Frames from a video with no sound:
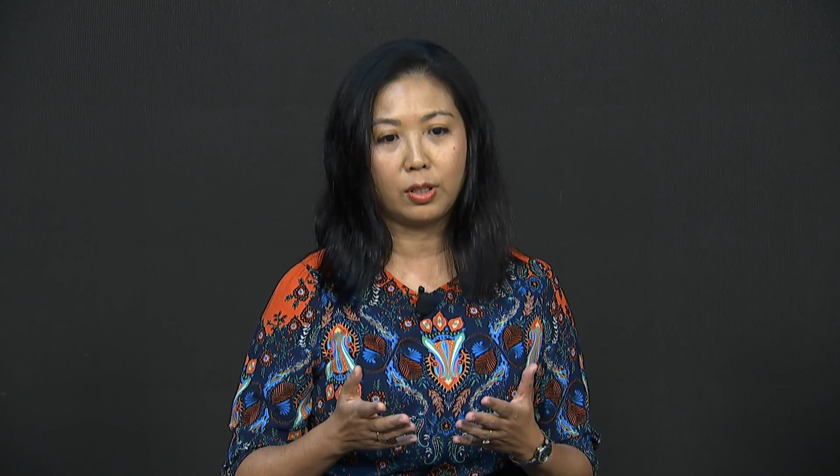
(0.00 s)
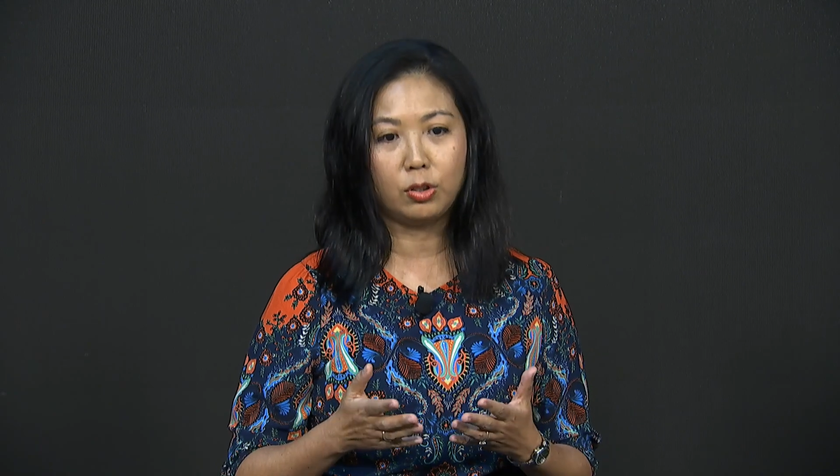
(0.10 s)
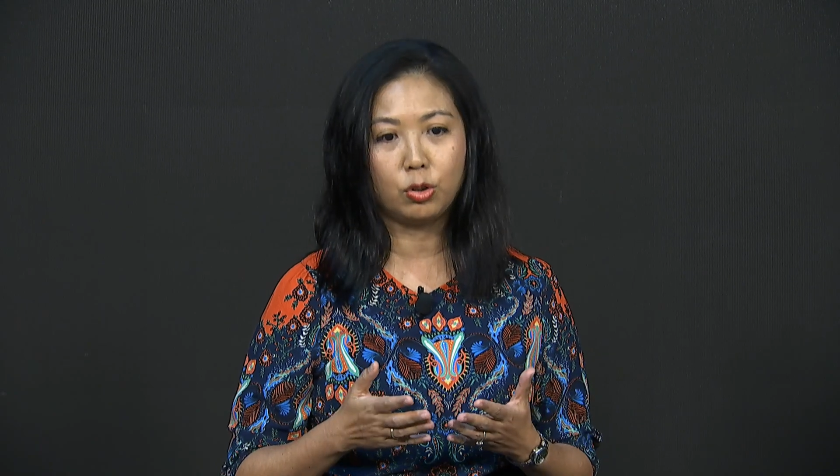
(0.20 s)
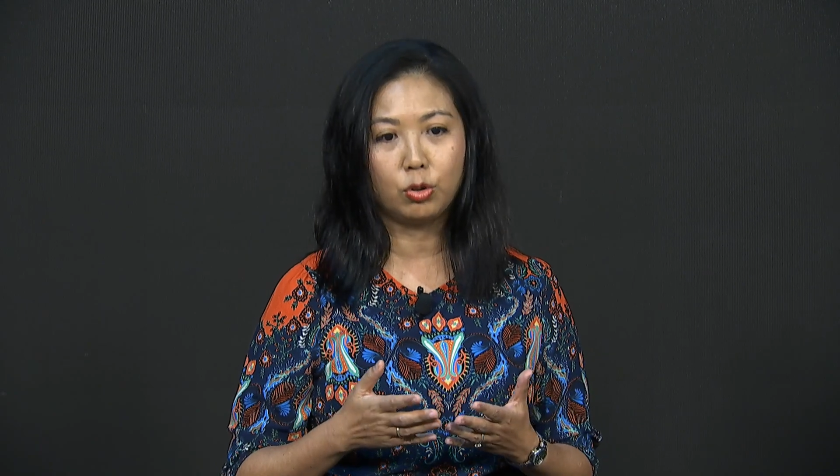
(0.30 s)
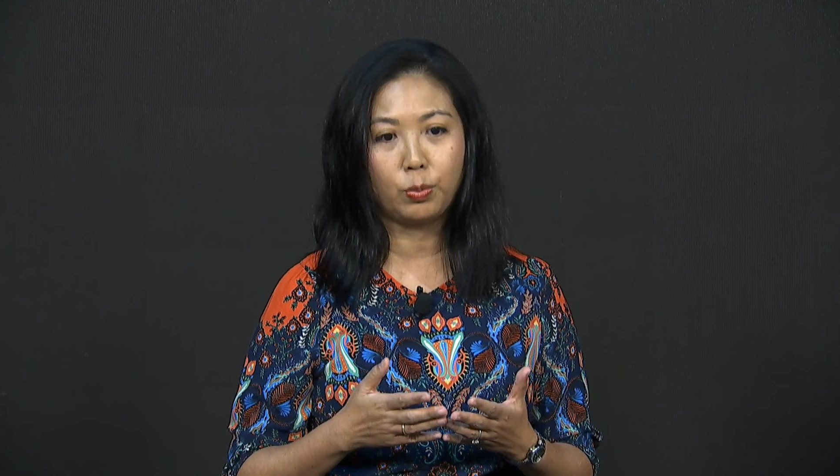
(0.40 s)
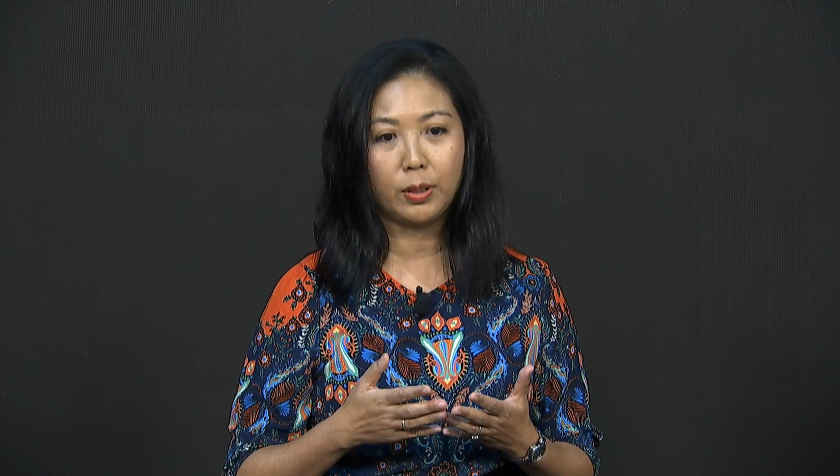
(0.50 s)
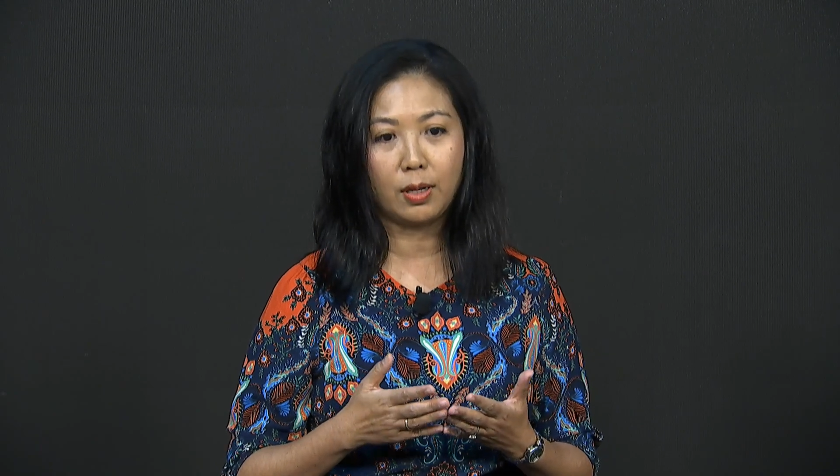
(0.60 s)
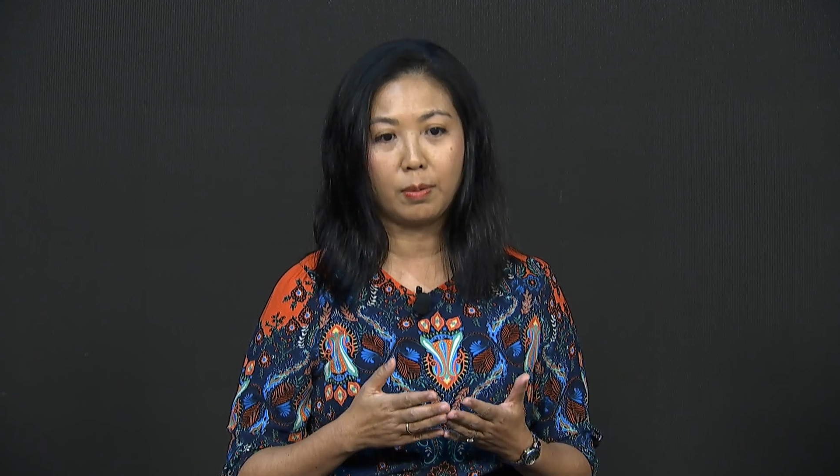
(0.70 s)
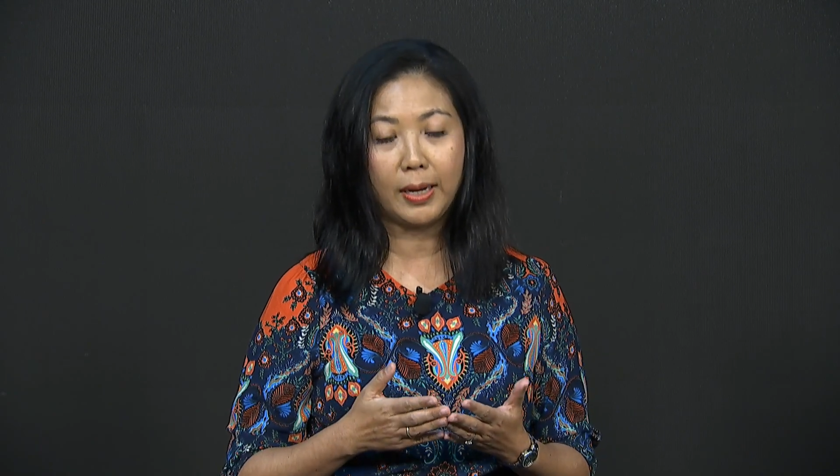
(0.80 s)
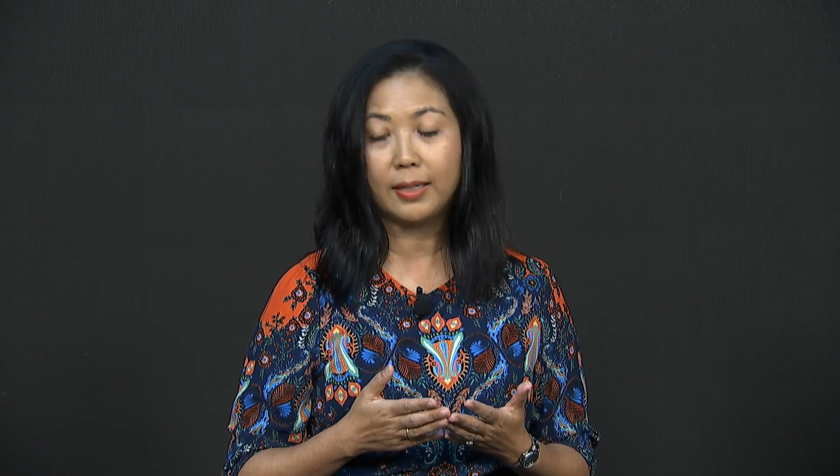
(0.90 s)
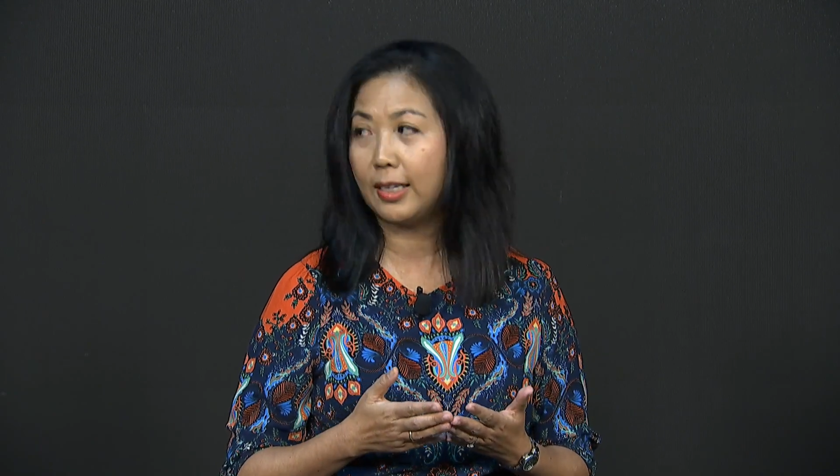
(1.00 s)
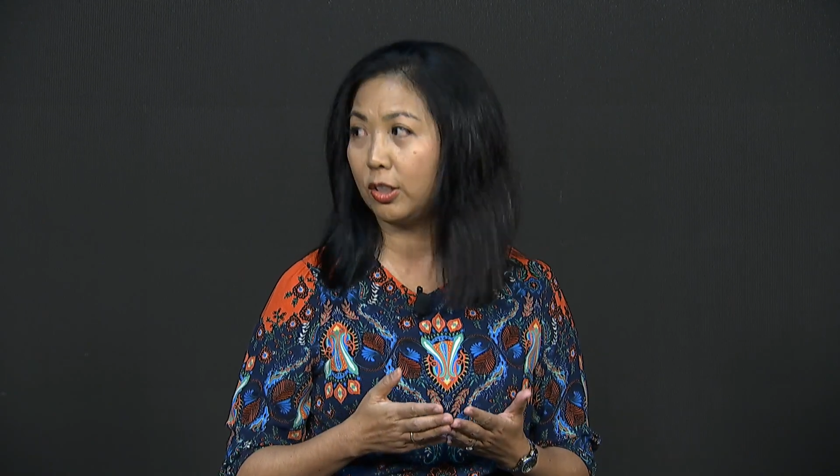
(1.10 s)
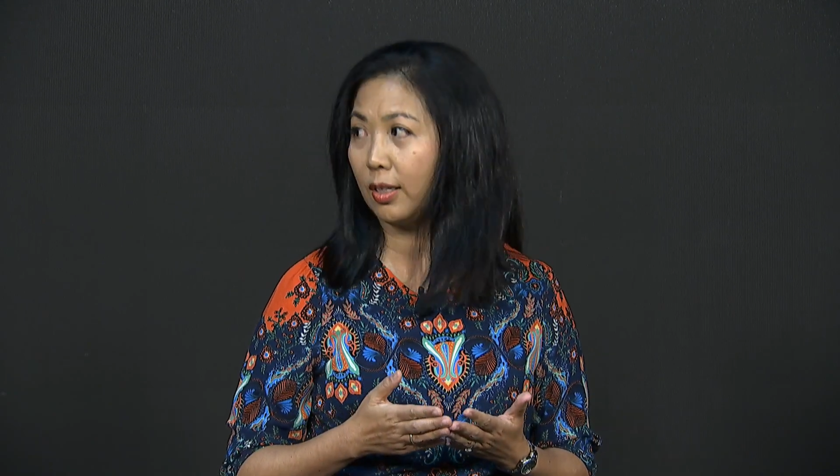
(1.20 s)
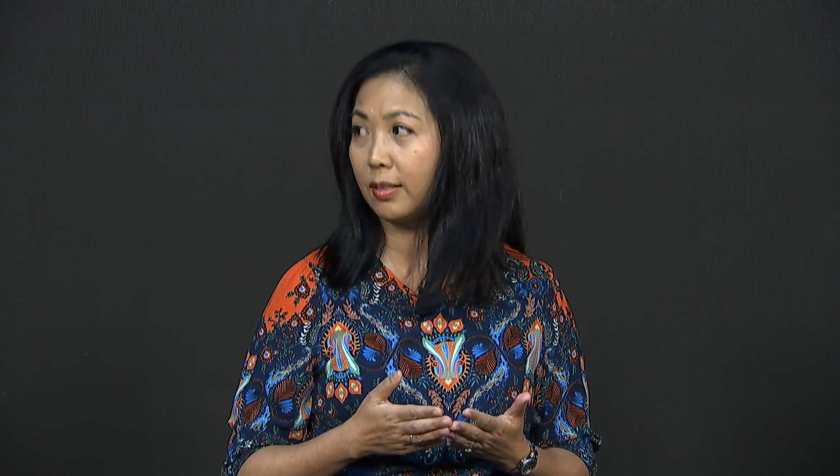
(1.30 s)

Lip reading: issues with ADHD